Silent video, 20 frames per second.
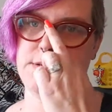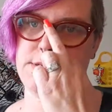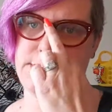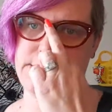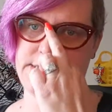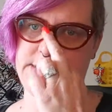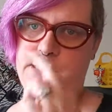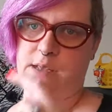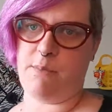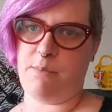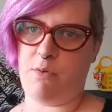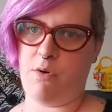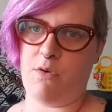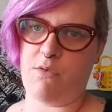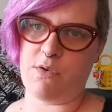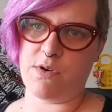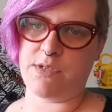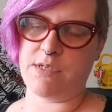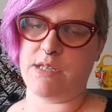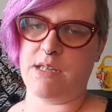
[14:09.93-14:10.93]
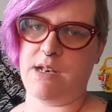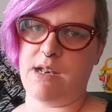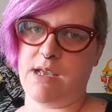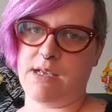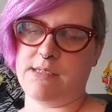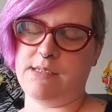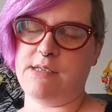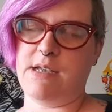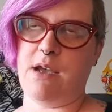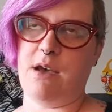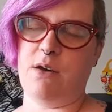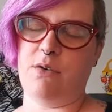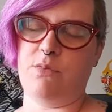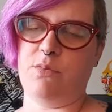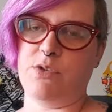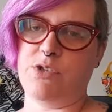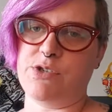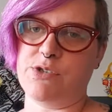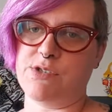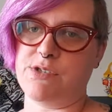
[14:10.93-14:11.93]
skip over to the next
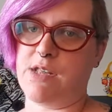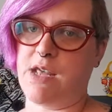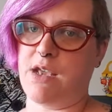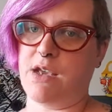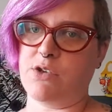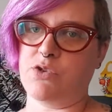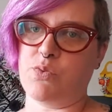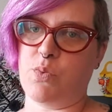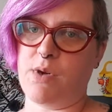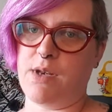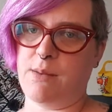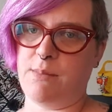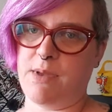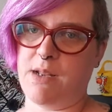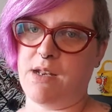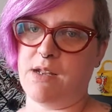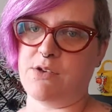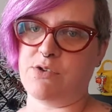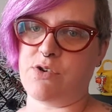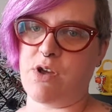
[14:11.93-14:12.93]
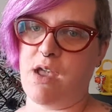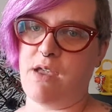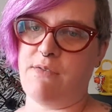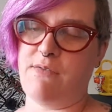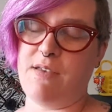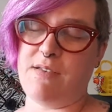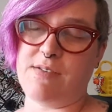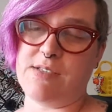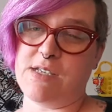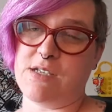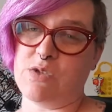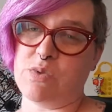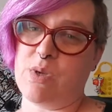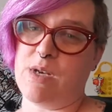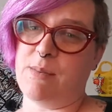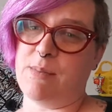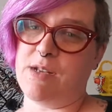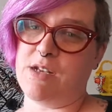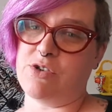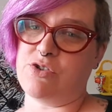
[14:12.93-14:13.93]
town, which is like a 20-minute drive,
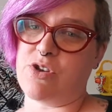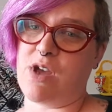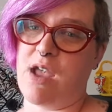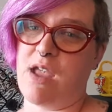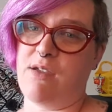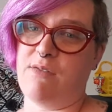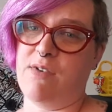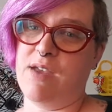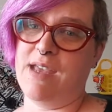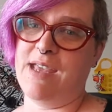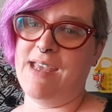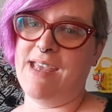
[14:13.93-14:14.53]
15-20-minute drive,